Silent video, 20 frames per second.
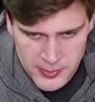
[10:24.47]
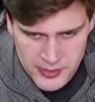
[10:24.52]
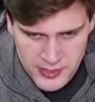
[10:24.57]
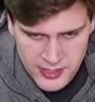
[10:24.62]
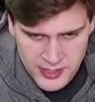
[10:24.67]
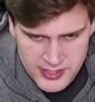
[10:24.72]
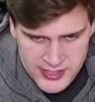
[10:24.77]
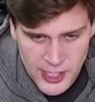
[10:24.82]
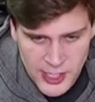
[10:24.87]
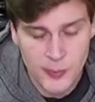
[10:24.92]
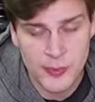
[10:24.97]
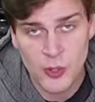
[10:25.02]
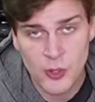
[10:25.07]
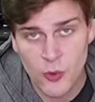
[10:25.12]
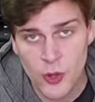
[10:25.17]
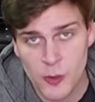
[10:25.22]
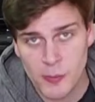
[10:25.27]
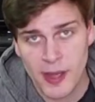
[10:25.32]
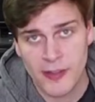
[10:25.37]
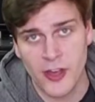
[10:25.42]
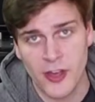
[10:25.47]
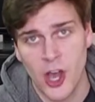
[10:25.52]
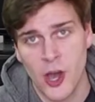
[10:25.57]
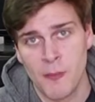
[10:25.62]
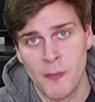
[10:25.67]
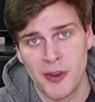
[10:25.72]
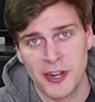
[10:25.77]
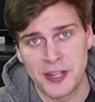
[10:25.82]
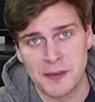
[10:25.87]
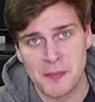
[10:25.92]
They can tell me all about the
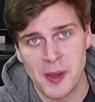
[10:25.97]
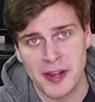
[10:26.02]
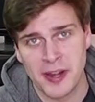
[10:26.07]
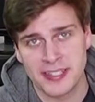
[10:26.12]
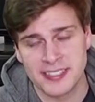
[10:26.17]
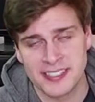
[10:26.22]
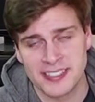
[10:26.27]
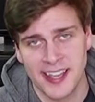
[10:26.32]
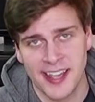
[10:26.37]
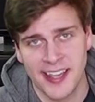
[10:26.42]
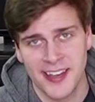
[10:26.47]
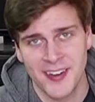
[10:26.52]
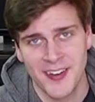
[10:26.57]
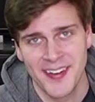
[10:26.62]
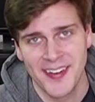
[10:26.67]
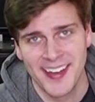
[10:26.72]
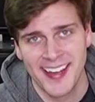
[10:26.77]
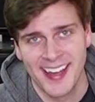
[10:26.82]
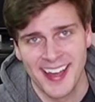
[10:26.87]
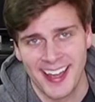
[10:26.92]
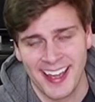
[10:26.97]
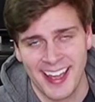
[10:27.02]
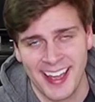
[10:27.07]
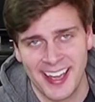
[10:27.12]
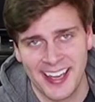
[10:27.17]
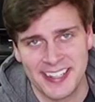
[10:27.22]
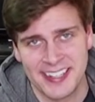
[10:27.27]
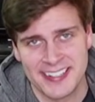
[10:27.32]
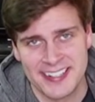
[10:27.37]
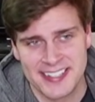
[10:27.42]
harmonic minor scale
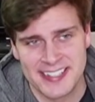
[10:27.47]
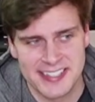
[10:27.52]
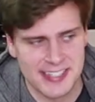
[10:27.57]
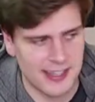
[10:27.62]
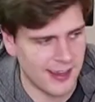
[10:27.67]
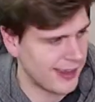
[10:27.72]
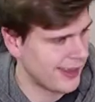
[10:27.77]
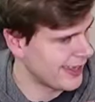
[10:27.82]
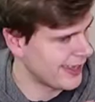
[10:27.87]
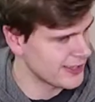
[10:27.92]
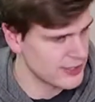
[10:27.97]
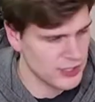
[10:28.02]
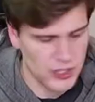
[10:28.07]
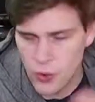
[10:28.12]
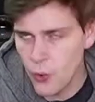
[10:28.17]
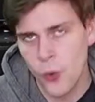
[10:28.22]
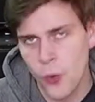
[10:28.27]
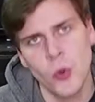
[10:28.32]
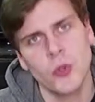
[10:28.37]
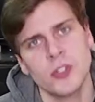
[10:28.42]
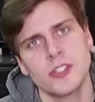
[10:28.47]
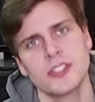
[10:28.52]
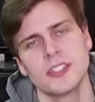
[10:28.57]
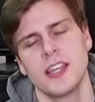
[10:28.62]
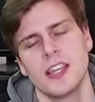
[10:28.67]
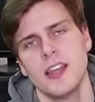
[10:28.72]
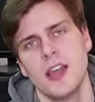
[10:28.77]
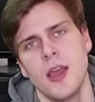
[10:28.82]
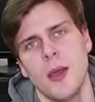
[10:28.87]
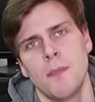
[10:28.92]
and its chords,
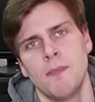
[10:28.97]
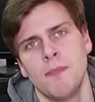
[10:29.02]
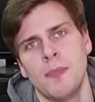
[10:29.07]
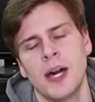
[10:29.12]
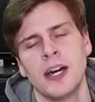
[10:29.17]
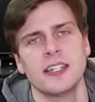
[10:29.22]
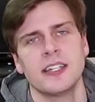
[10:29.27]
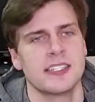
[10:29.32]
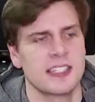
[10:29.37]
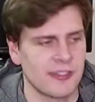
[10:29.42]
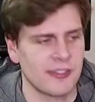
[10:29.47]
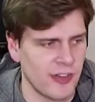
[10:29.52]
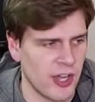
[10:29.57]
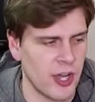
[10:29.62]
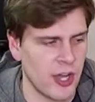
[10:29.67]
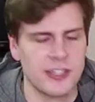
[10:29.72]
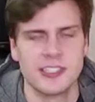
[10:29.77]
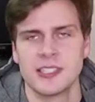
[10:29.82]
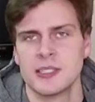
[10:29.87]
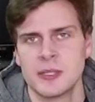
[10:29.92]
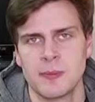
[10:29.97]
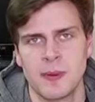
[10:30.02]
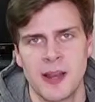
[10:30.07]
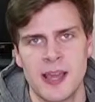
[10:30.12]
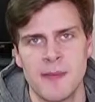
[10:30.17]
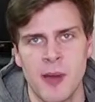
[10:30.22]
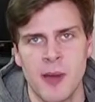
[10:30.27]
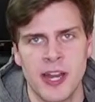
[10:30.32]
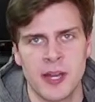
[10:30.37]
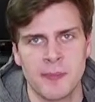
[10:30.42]
but if I ask them to play a
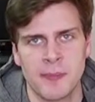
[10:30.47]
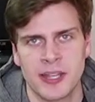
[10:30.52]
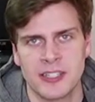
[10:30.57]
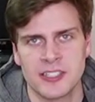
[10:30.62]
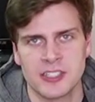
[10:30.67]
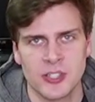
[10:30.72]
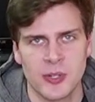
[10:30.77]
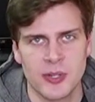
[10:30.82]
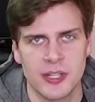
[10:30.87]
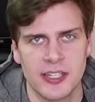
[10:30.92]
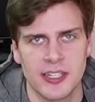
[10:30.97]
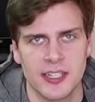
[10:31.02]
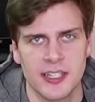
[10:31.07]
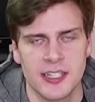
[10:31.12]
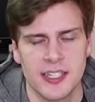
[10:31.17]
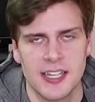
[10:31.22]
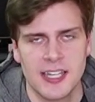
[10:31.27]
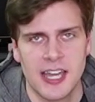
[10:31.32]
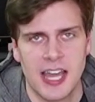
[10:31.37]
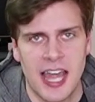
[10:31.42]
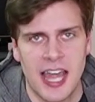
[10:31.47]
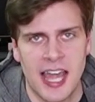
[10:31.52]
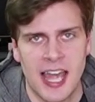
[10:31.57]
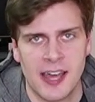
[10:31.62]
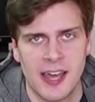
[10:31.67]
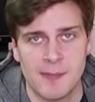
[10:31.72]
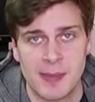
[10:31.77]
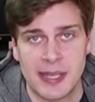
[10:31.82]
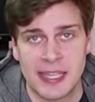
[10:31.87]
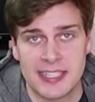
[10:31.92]
minor pentatonic
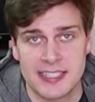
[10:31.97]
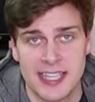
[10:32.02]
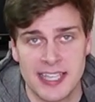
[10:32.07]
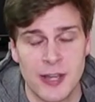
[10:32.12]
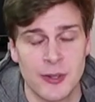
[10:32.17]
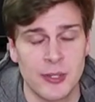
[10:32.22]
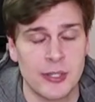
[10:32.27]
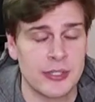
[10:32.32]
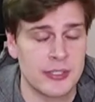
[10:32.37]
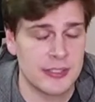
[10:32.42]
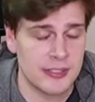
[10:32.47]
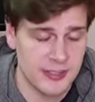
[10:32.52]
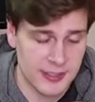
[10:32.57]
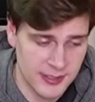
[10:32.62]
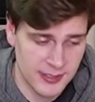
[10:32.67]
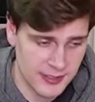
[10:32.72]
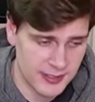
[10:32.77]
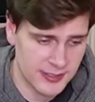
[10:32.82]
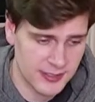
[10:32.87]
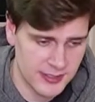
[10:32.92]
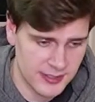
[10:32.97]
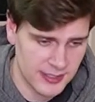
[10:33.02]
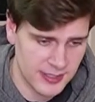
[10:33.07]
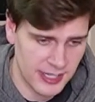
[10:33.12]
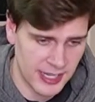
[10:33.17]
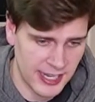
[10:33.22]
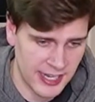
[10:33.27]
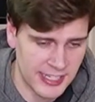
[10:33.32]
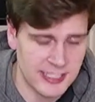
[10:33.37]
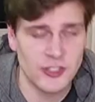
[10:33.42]
and make it sound good,
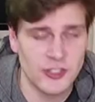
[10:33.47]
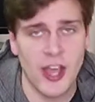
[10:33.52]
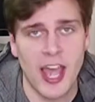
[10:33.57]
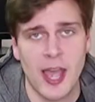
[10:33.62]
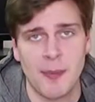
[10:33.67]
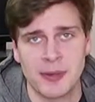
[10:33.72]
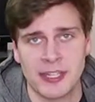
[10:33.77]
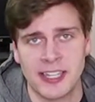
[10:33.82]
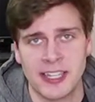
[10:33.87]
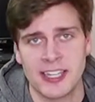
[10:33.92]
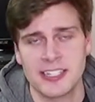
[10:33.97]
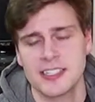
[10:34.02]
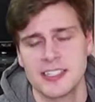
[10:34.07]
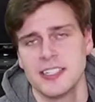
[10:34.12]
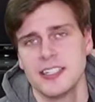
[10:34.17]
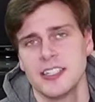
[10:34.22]
it's not happening yet.